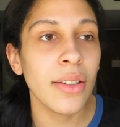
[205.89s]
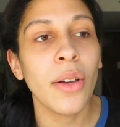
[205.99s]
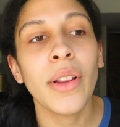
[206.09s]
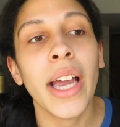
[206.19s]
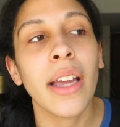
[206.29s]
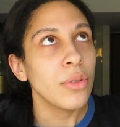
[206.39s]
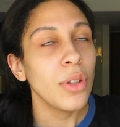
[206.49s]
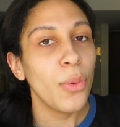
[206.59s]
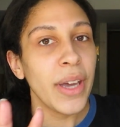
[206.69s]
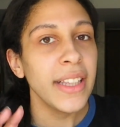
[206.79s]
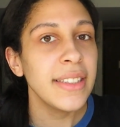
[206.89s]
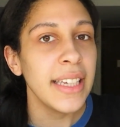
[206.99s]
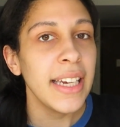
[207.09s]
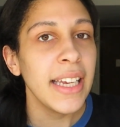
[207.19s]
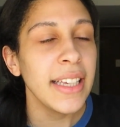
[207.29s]
So the way the
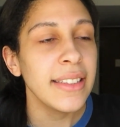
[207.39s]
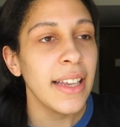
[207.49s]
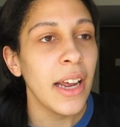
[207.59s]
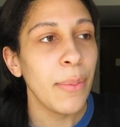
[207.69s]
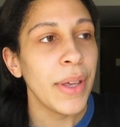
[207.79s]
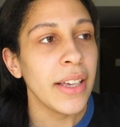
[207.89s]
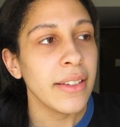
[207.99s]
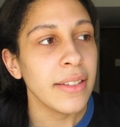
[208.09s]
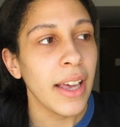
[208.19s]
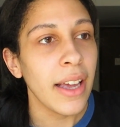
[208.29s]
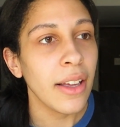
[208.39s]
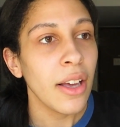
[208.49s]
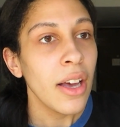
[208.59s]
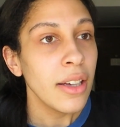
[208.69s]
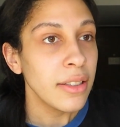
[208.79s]
seating is set up is like
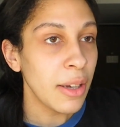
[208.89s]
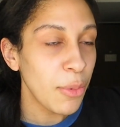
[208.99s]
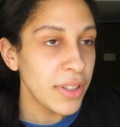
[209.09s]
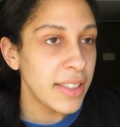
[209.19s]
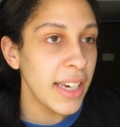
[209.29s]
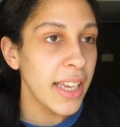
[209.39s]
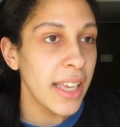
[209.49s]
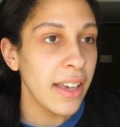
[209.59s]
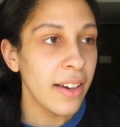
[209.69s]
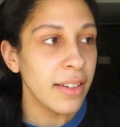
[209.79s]
someone's sitting here,